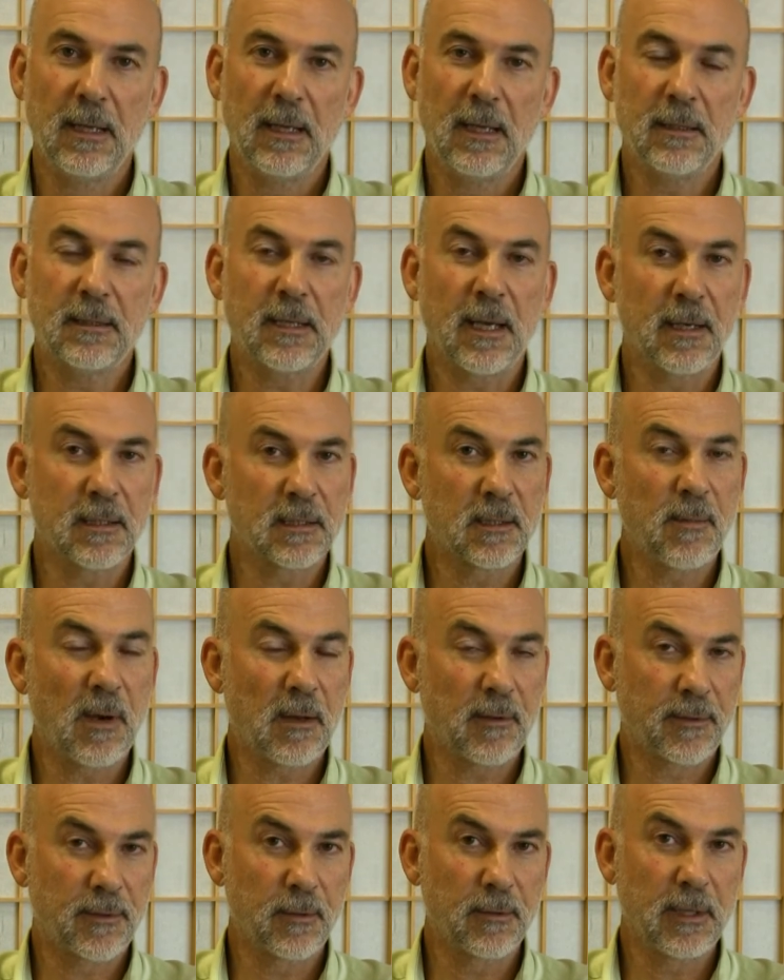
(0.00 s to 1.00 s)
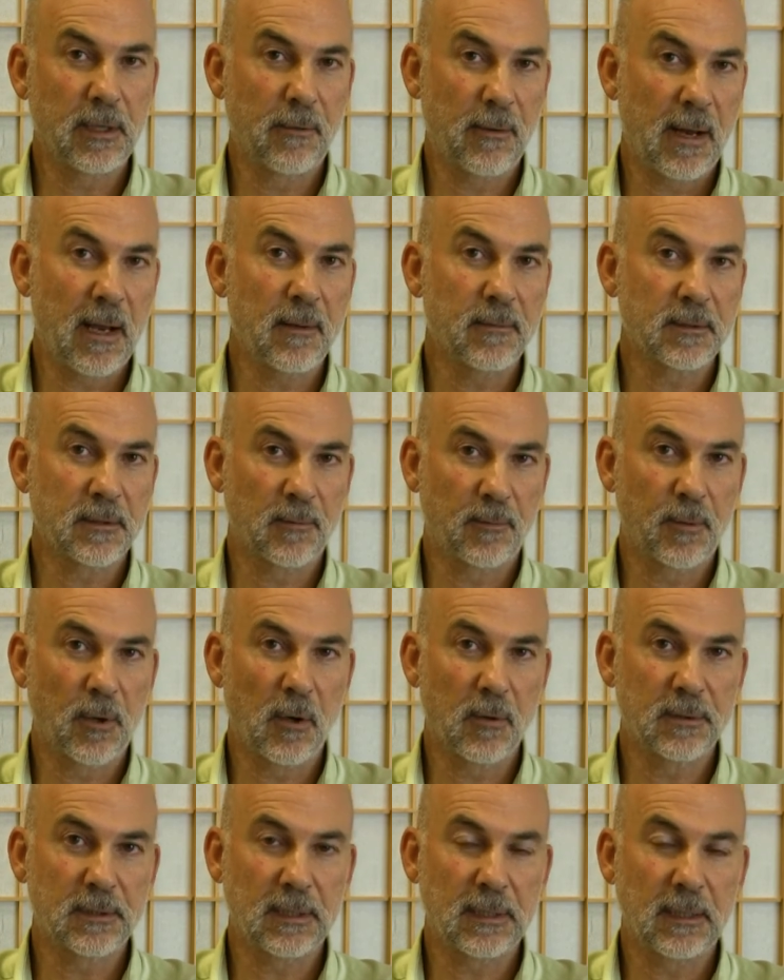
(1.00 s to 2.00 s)
It takes about 30 grams of
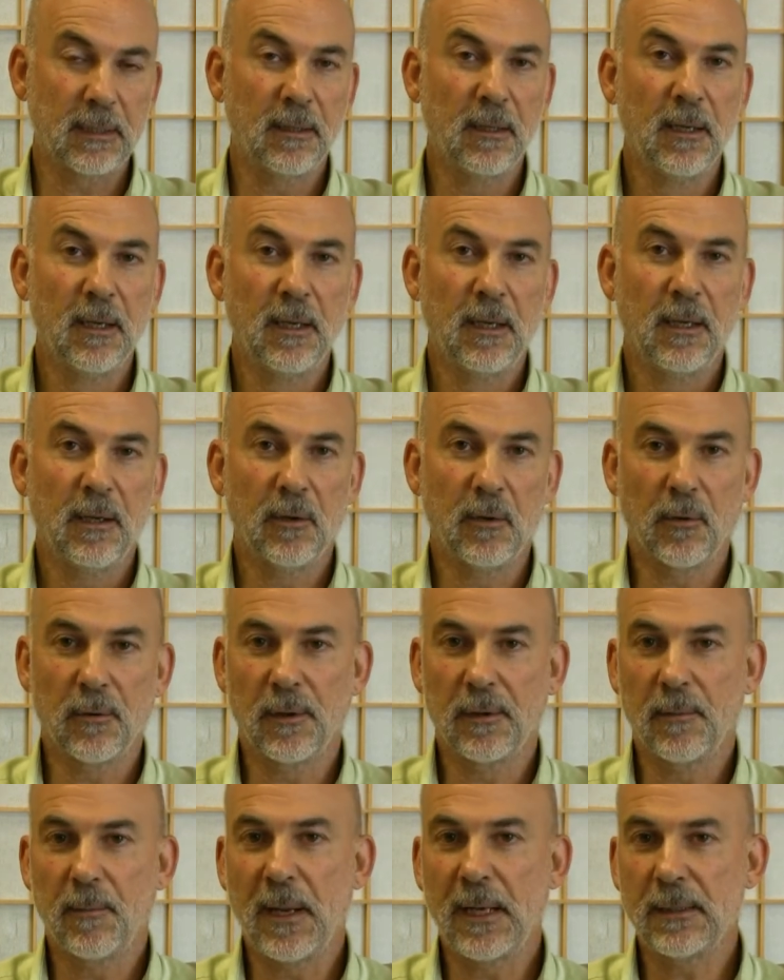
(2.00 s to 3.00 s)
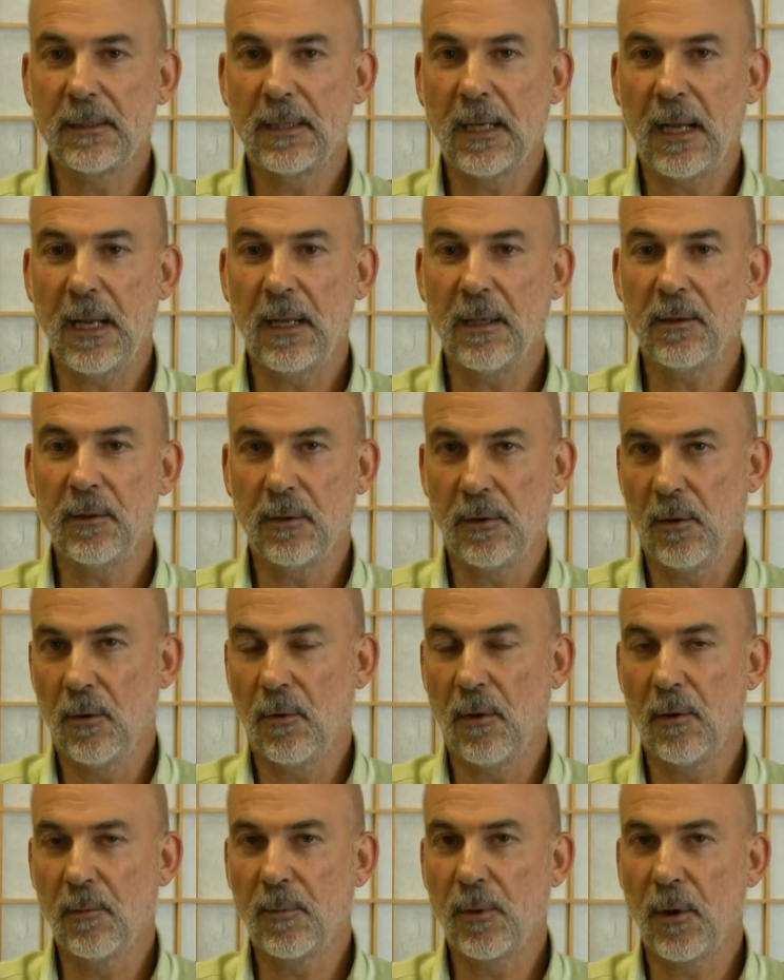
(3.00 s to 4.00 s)
protein in order to maintain
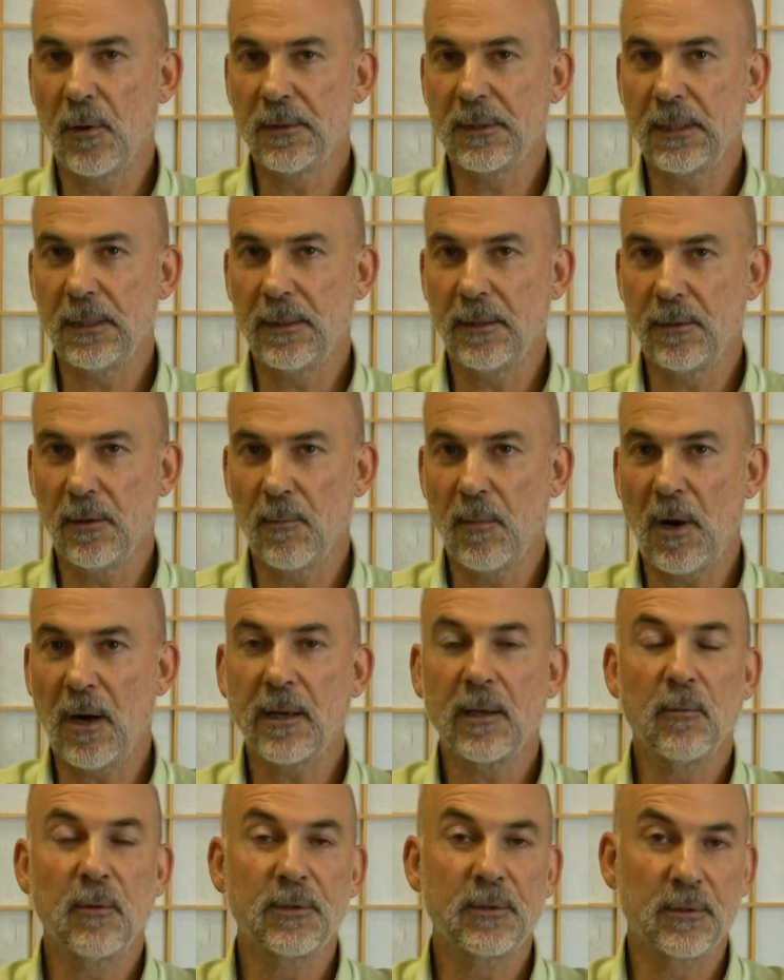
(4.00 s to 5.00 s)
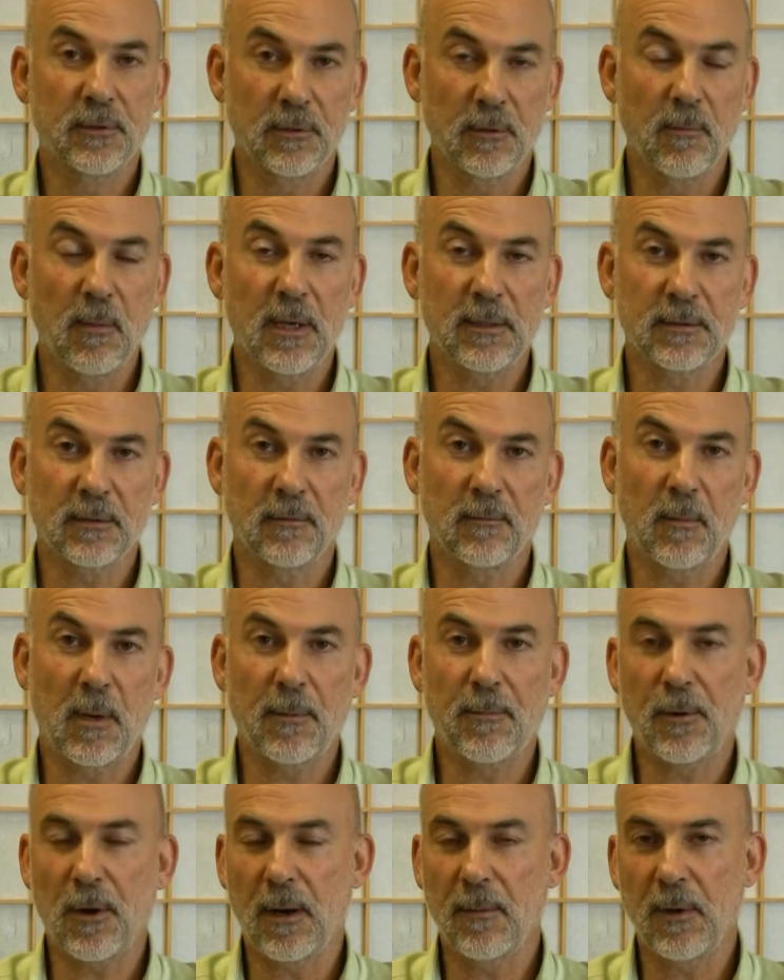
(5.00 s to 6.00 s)
your own protein in your body, which is your muscle
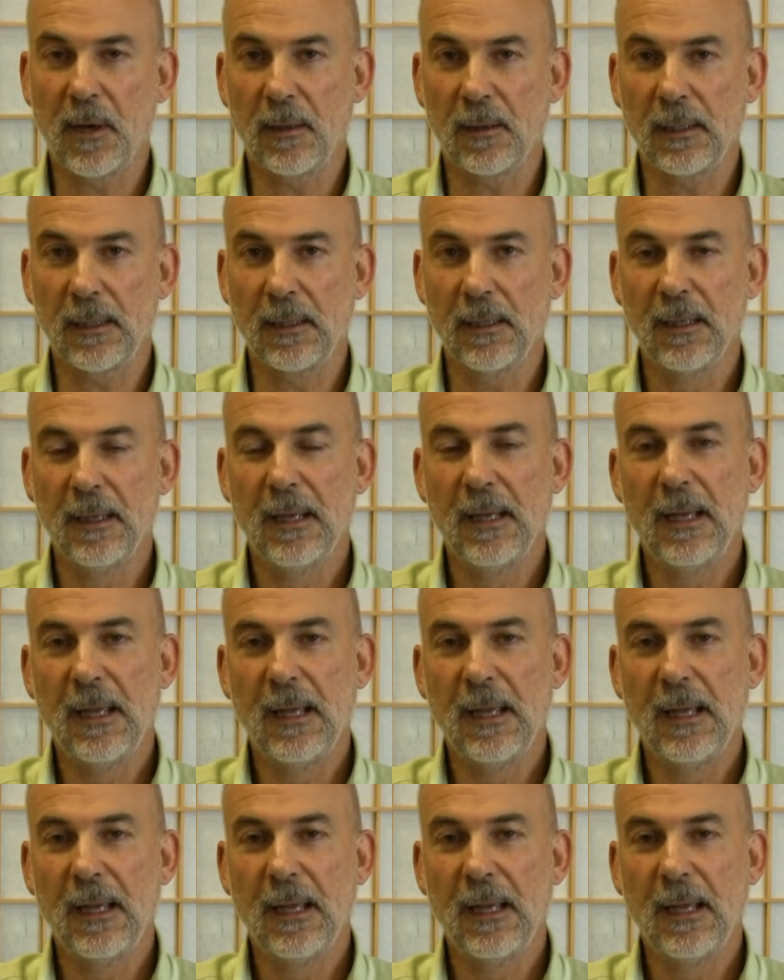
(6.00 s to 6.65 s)
primarily.